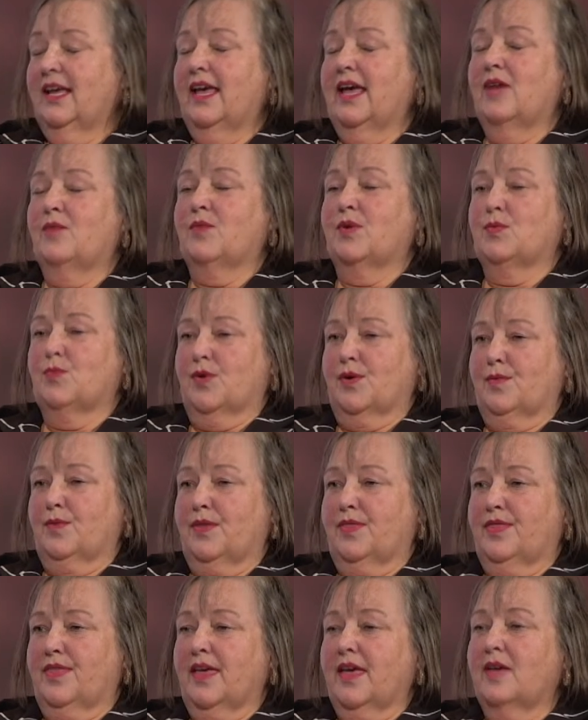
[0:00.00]
And we work
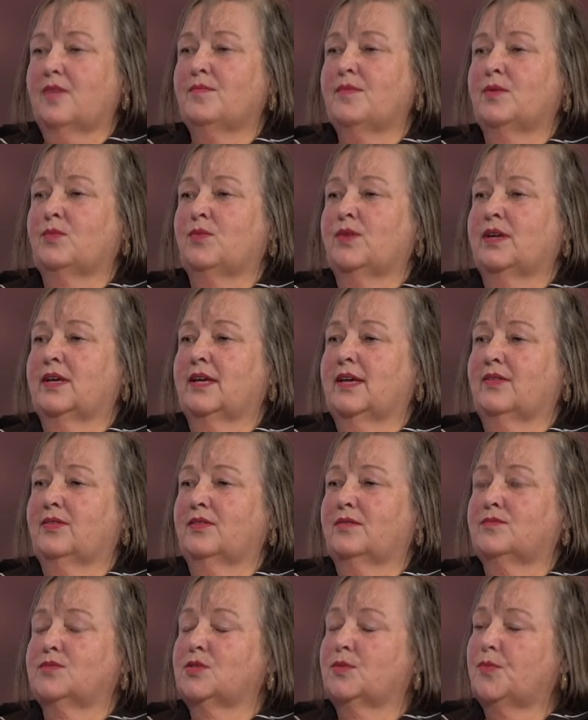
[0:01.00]
with them and we get
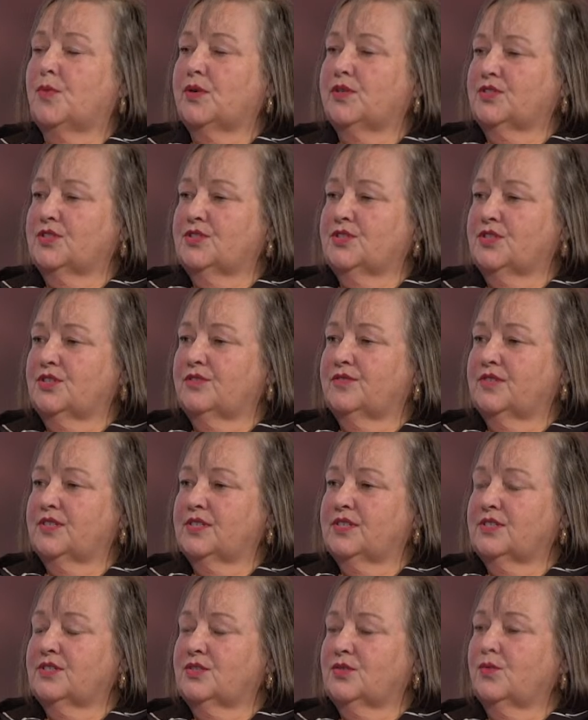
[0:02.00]
them supports and
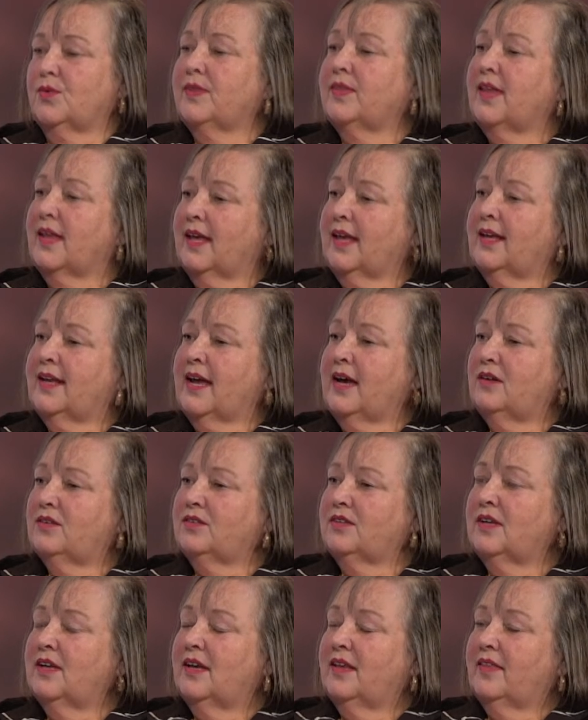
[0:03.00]
services so when they get out,
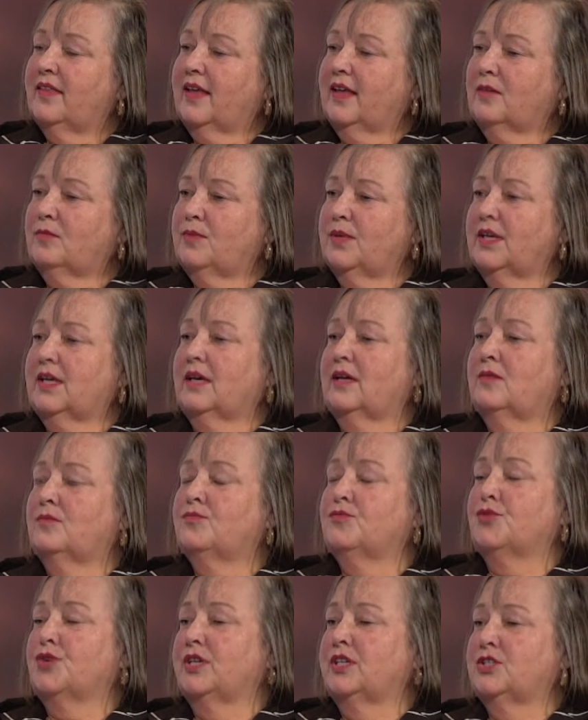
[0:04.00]
they can become
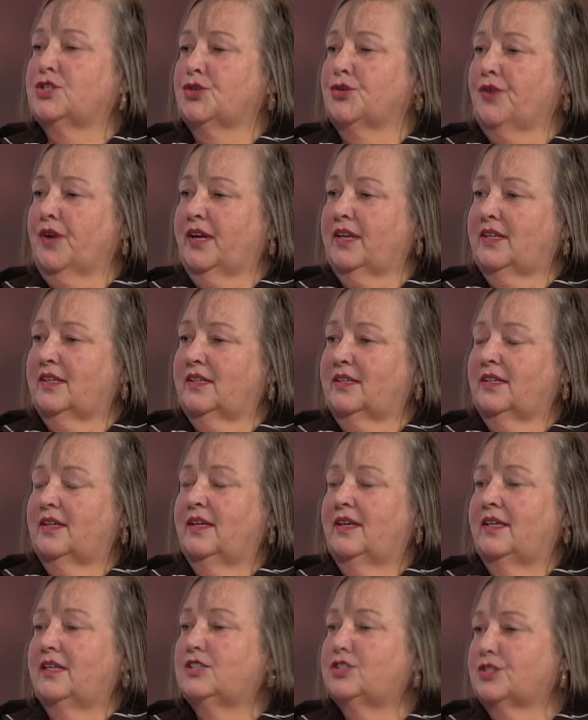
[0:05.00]
reintegrated
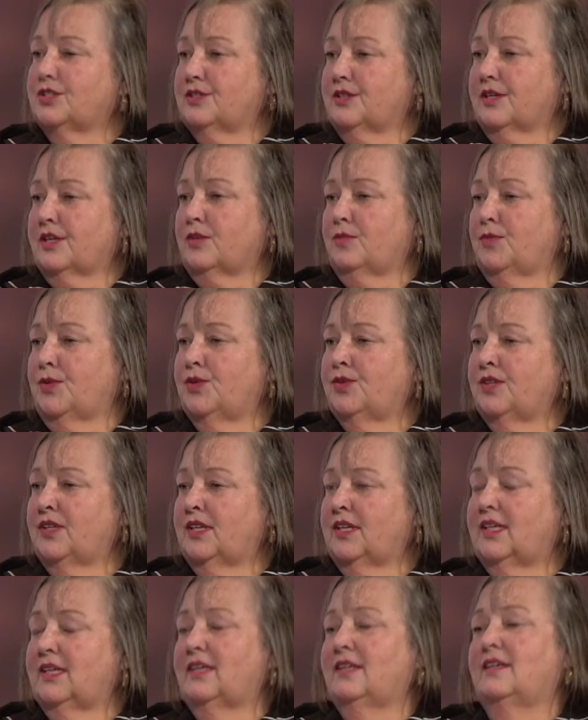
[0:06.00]
into the
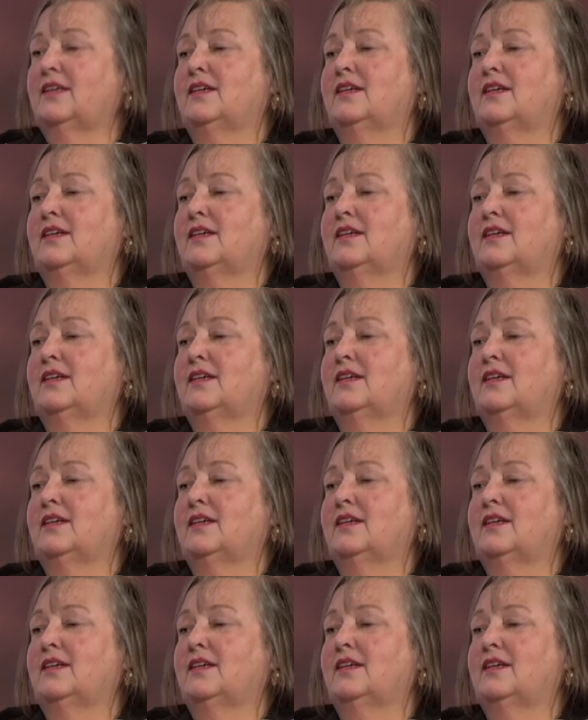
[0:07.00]
community.